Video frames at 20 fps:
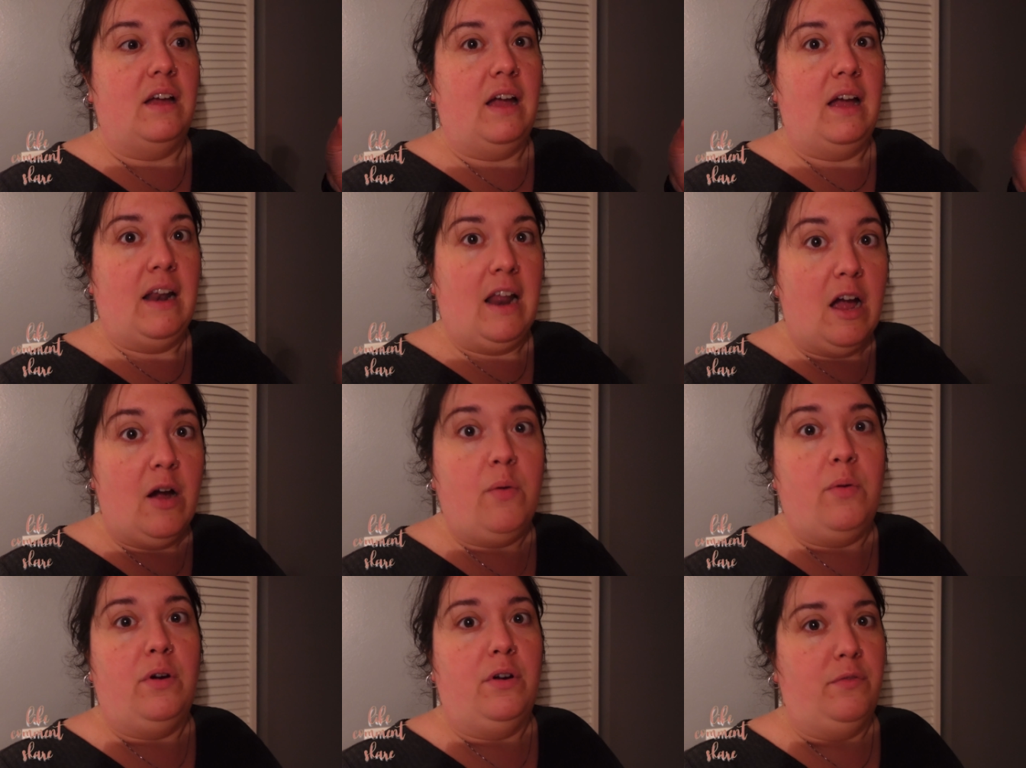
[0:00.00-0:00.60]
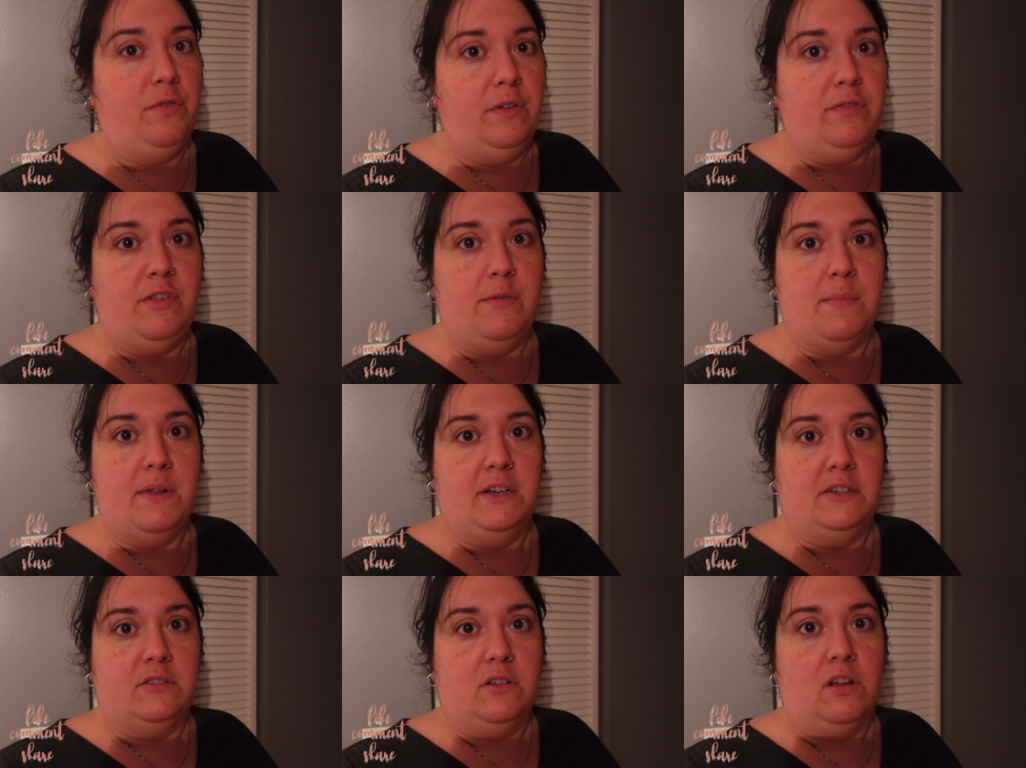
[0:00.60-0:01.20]
an hour and 50
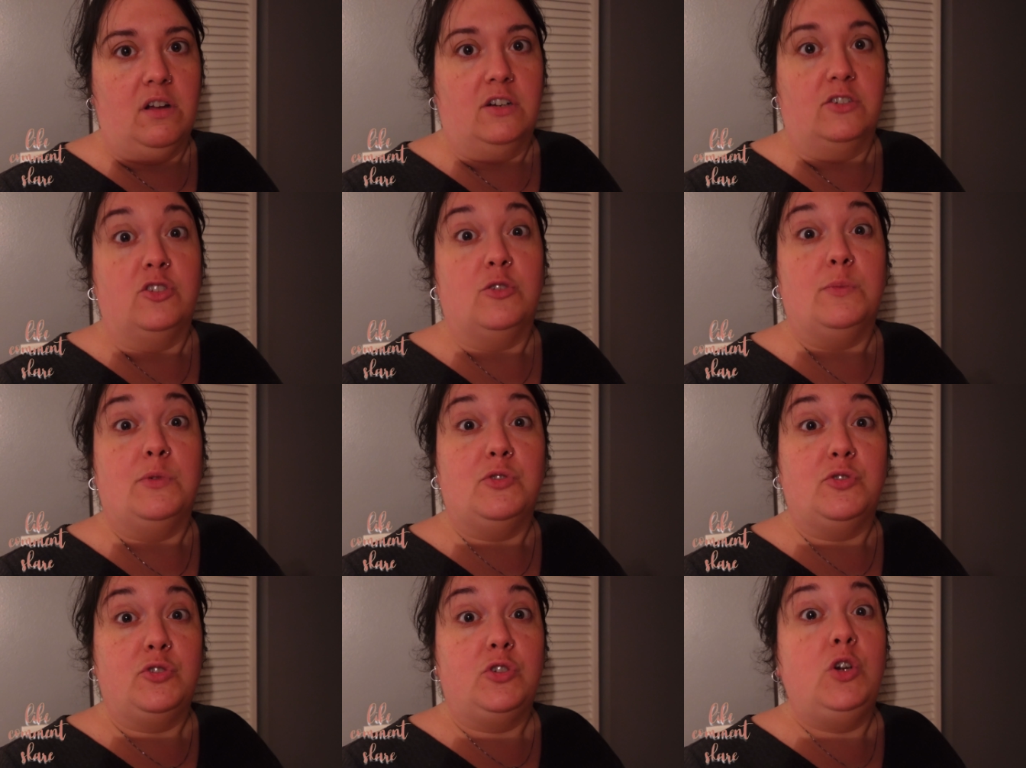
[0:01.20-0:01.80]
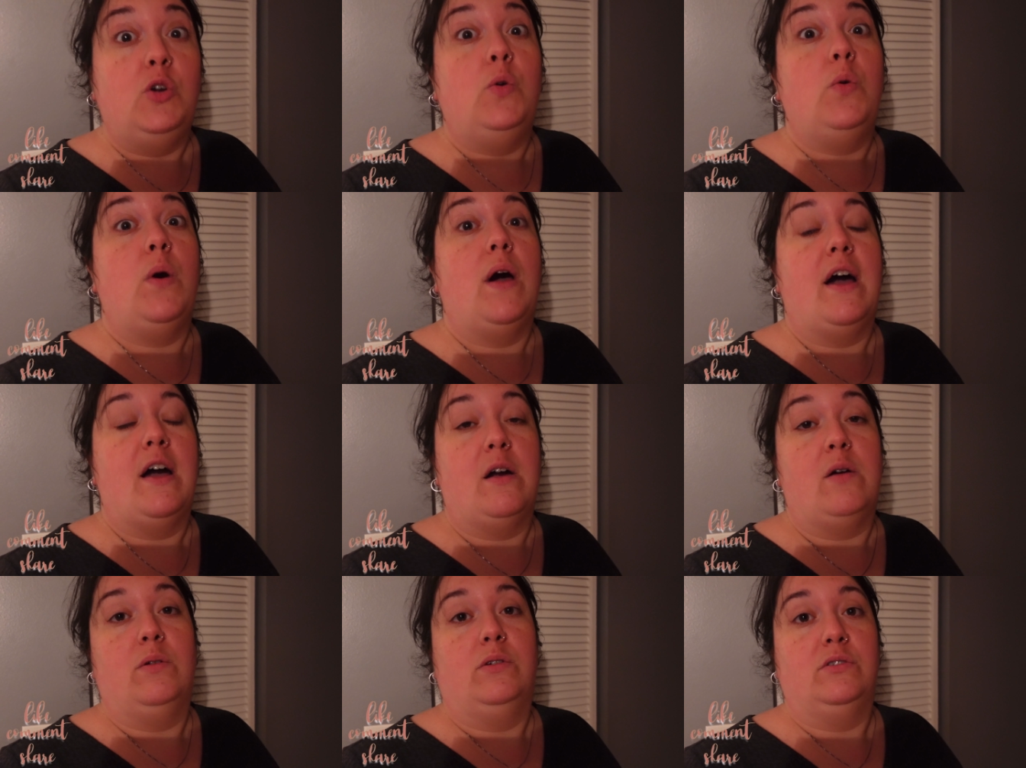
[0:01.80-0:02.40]
minutes long. It's almost two
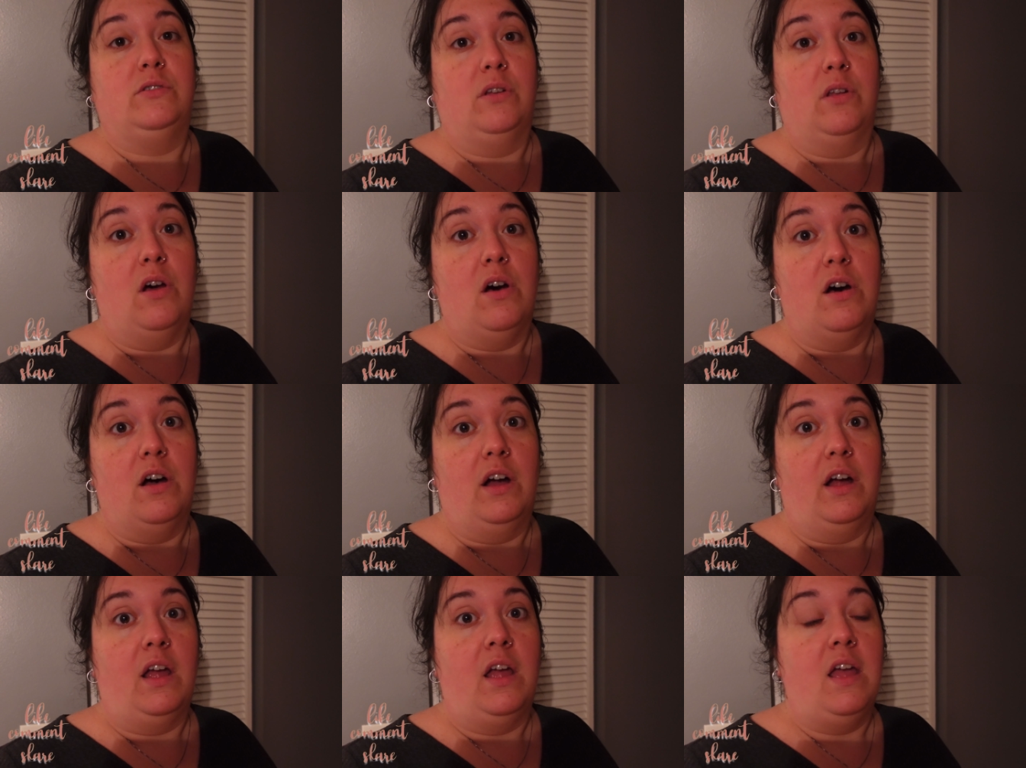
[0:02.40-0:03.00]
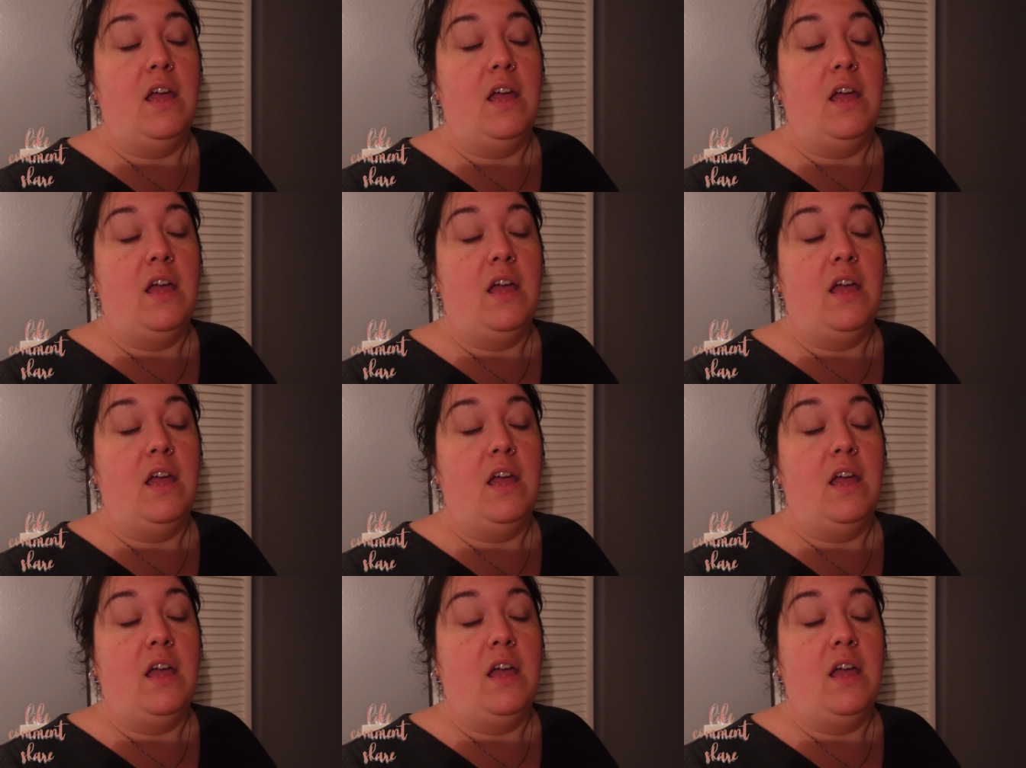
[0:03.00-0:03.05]
hours long.